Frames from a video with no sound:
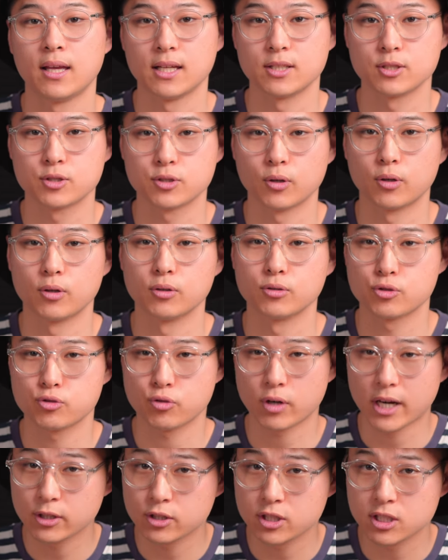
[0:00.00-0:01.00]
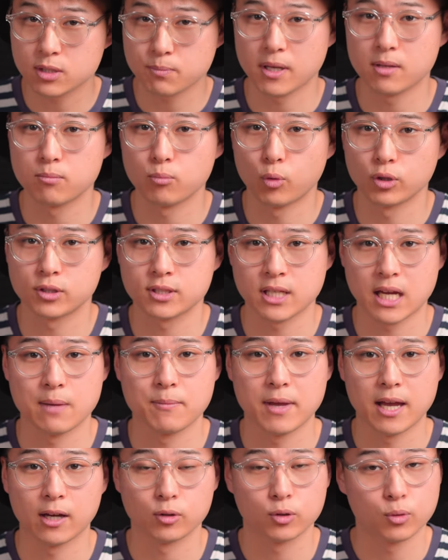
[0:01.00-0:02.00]
And so try to spend more
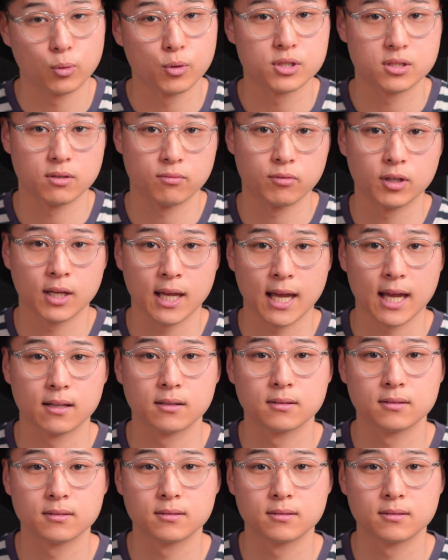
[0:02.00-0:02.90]
time outdoors if you can.